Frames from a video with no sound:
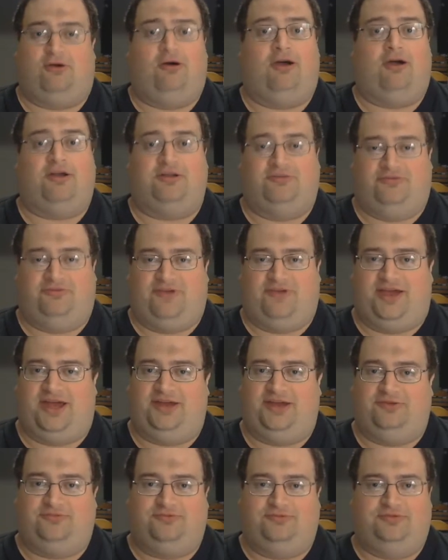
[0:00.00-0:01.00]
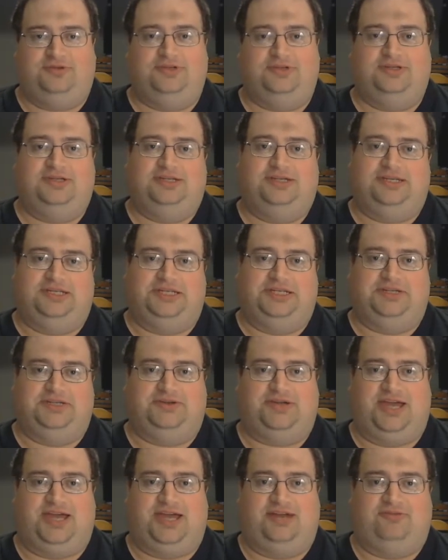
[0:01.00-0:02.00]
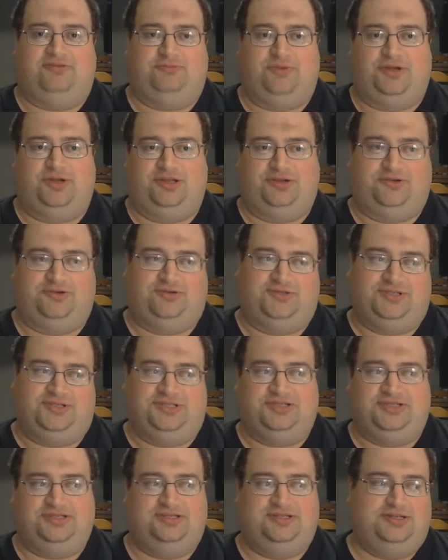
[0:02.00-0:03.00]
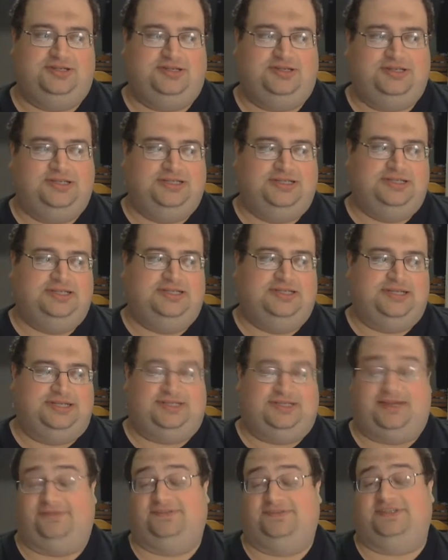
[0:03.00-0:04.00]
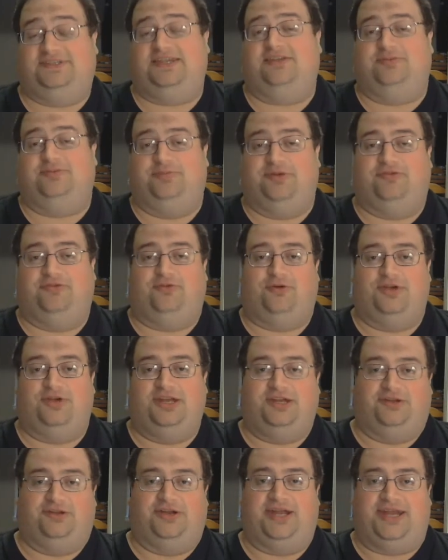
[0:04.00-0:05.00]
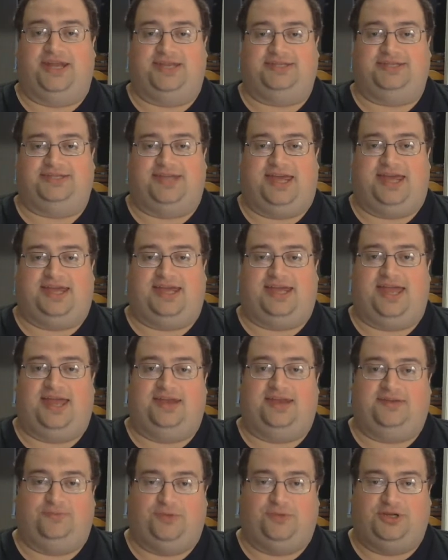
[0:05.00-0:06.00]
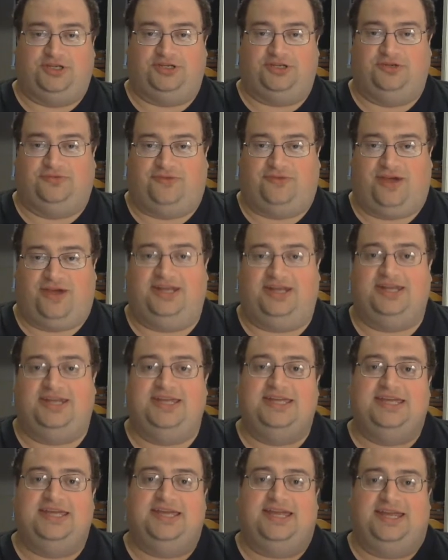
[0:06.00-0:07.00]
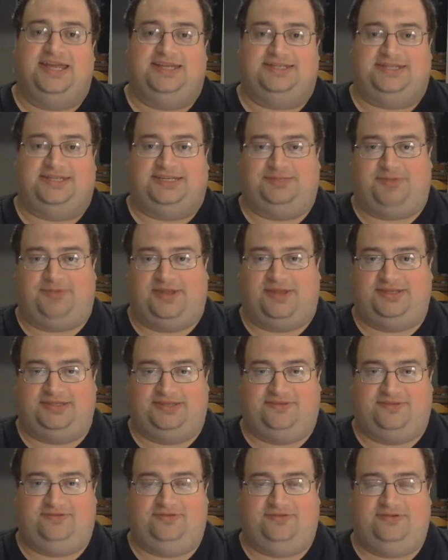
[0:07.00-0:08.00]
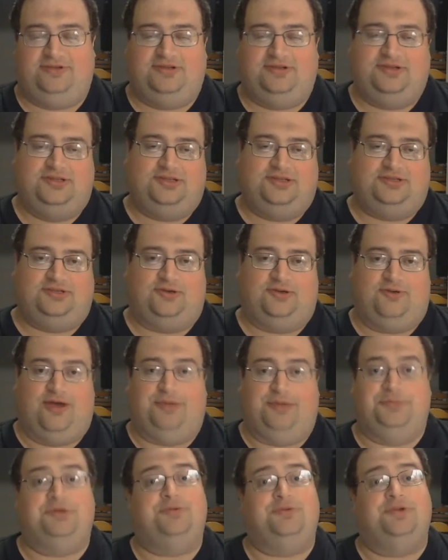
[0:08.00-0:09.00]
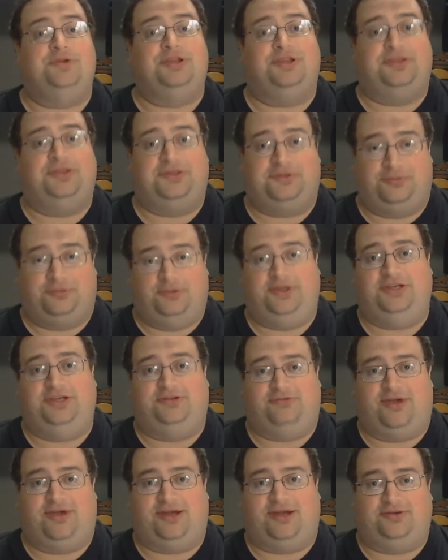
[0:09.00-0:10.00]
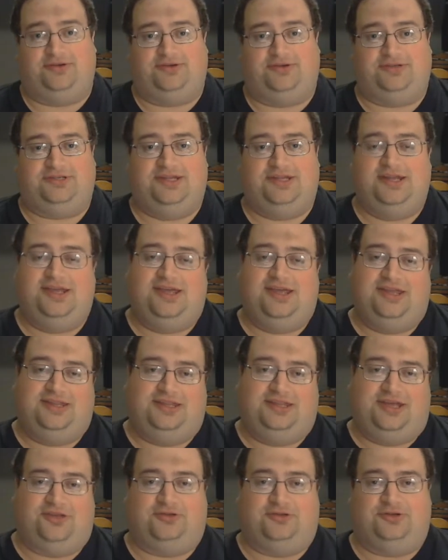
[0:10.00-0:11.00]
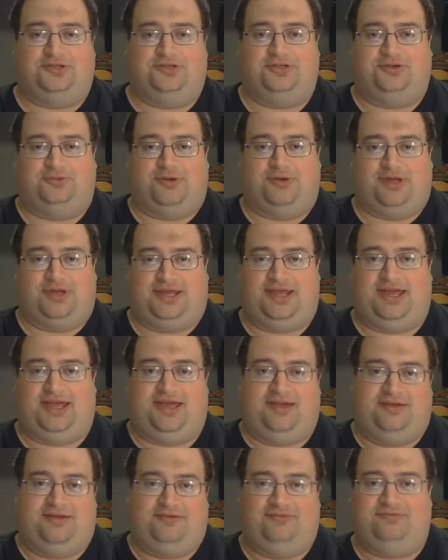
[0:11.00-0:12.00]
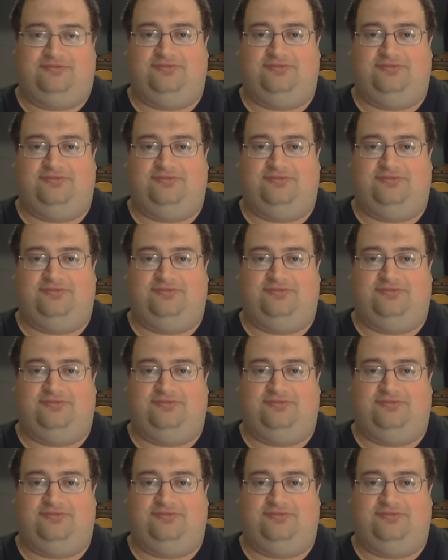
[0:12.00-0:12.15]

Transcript: hard to find, kind of one of those, as I've said it before, needle in a haystack, and when you do find it, it's expensive. So I'm doing 3 directors. The other 2 I have